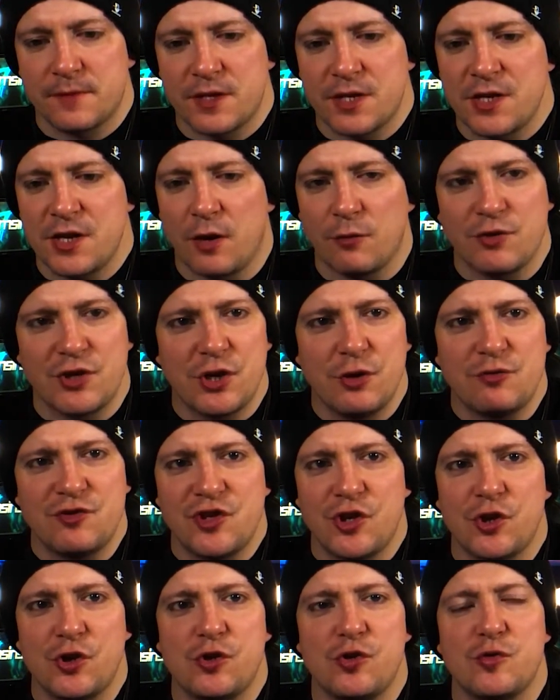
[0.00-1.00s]
You know,
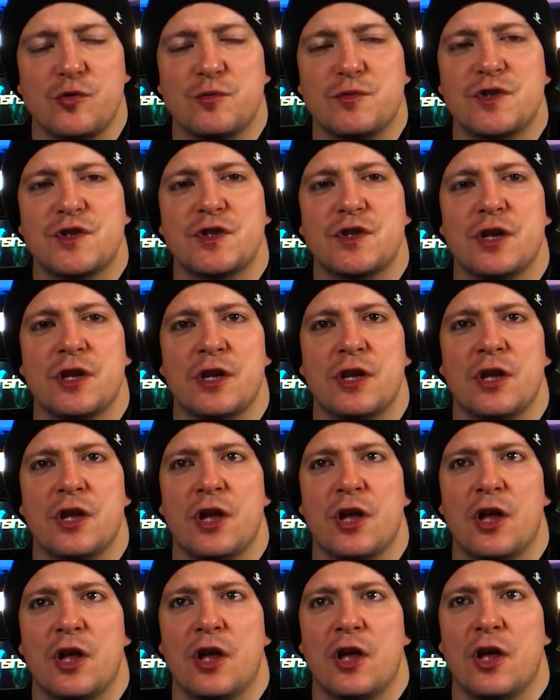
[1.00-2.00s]
YouTube's
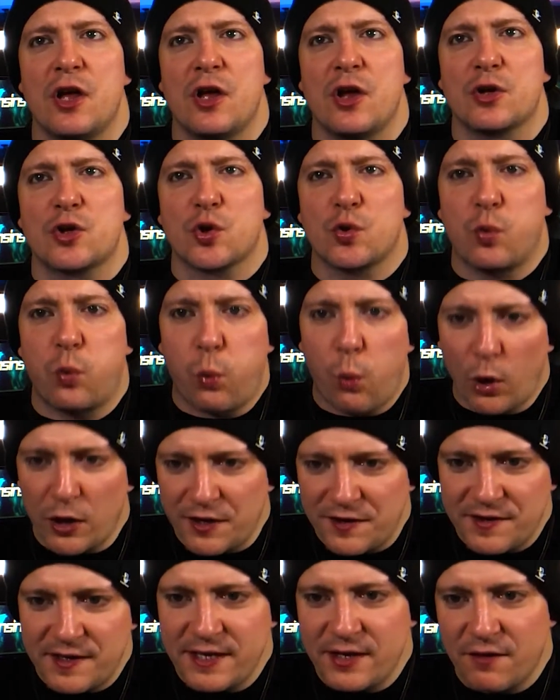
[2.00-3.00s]

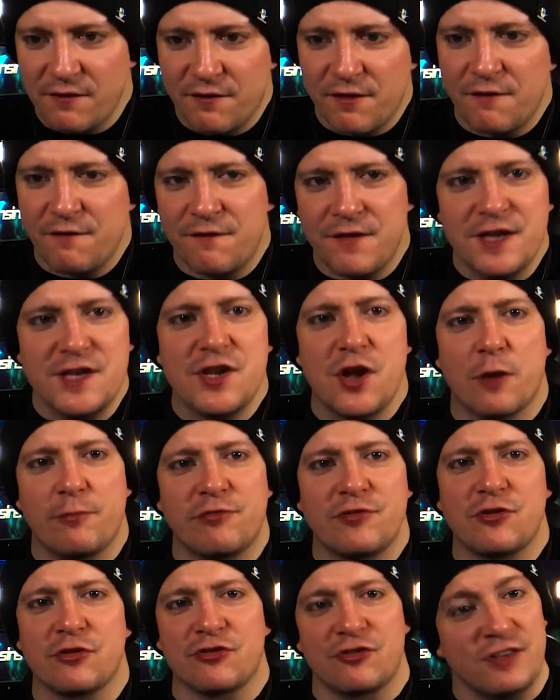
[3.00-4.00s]
quality of video
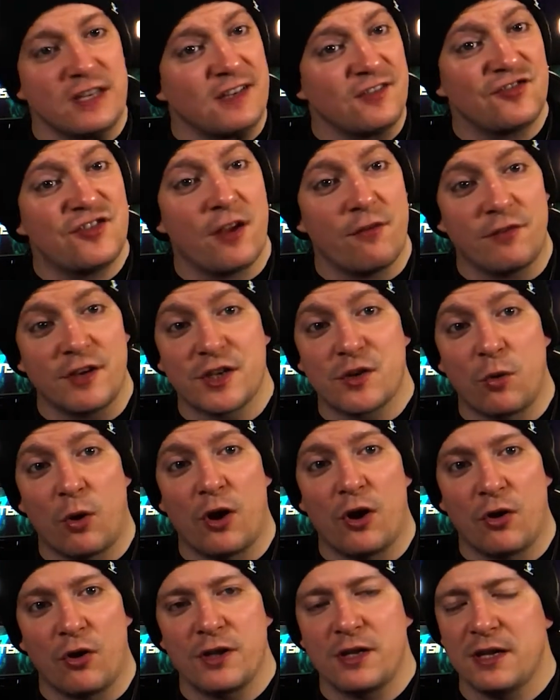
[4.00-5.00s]
production is generally
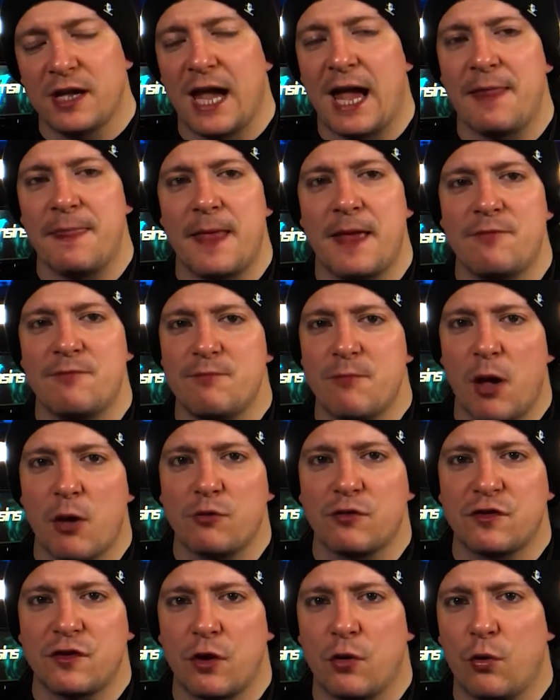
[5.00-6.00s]
quite high, and then
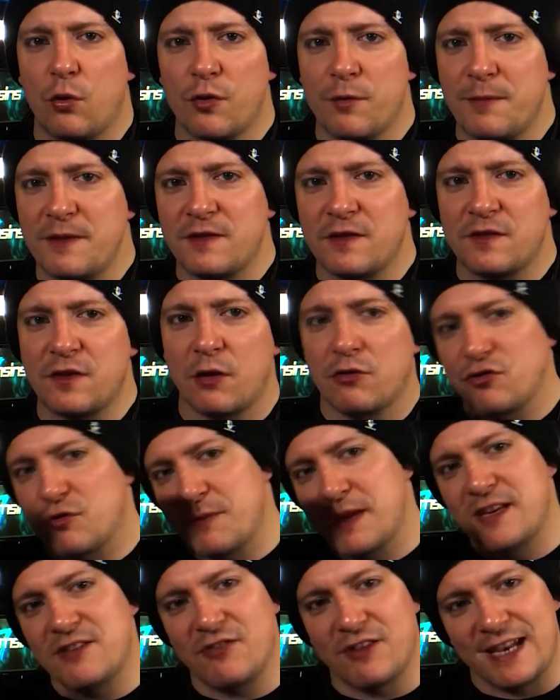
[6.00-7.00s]
most other bits of social
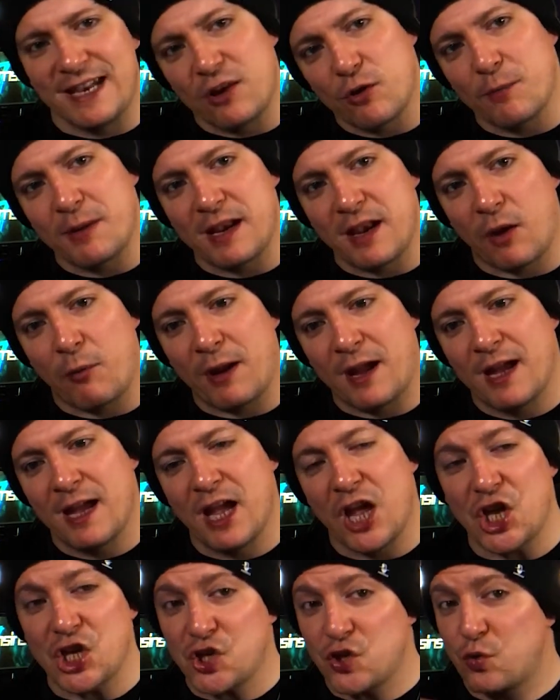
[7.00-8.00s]
media are a little bit lower.
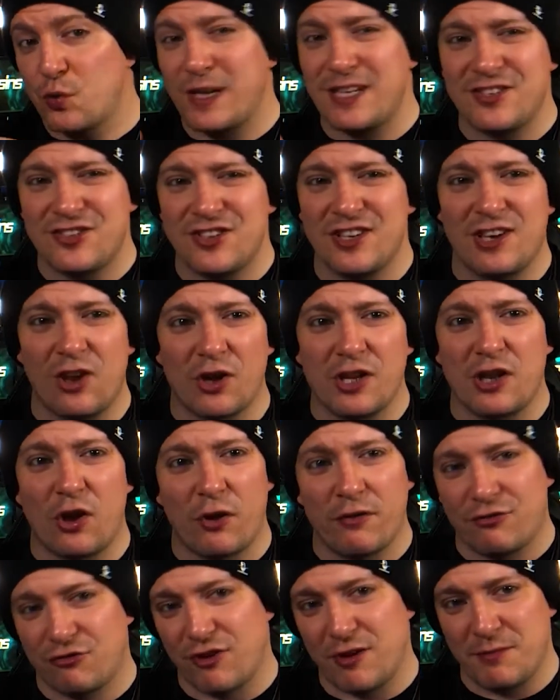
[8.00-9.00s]
And Twitch and like
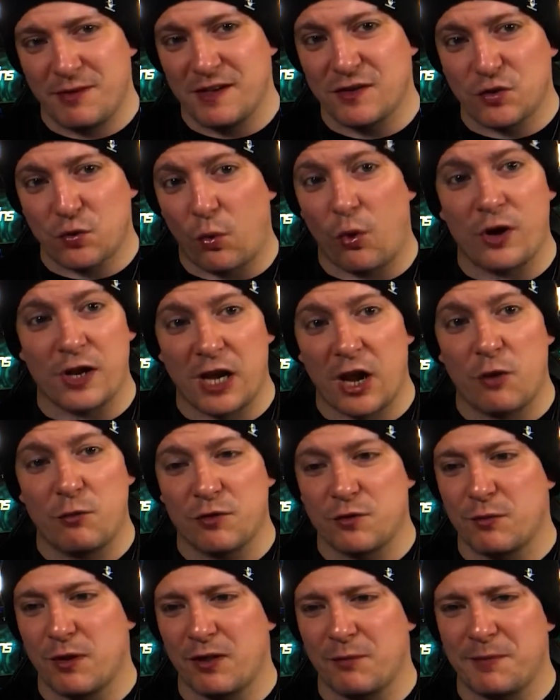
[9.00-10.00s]
live streaming is quite low
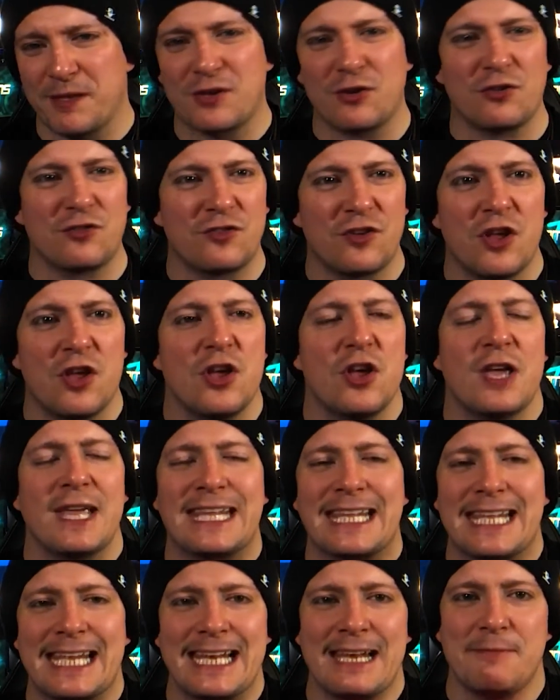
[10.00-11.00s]
as well, because
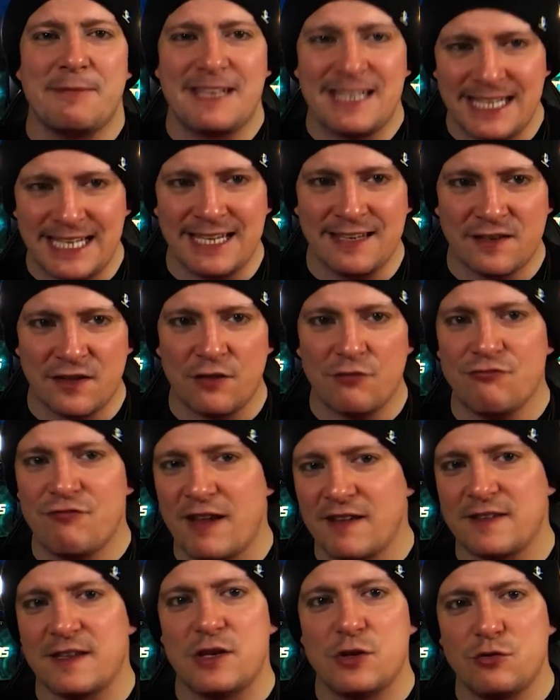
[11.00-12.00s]
you're limited into the
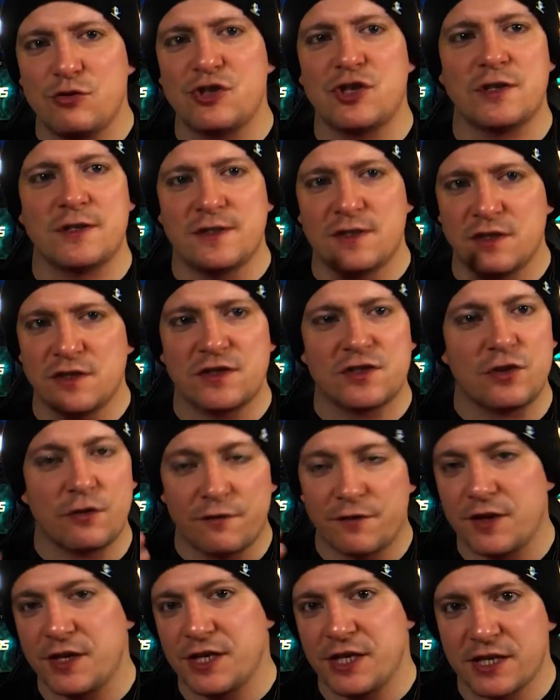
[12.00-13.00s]
resolutions and
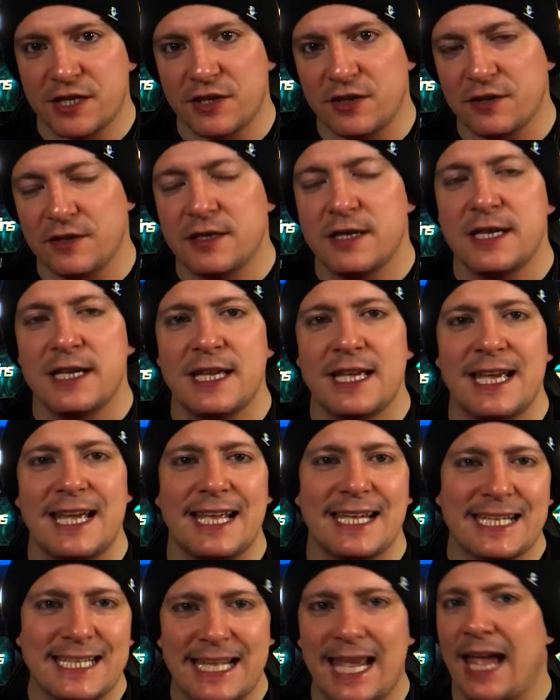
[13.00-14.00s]
stuff that you can
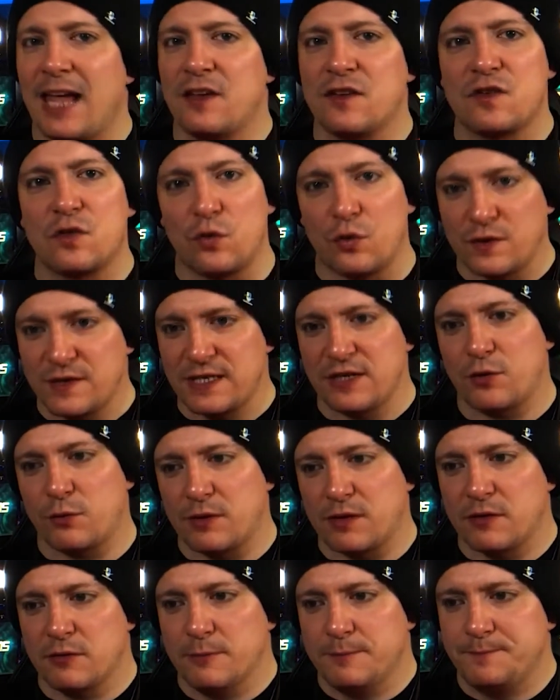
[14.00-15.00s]
get and sort of deal with.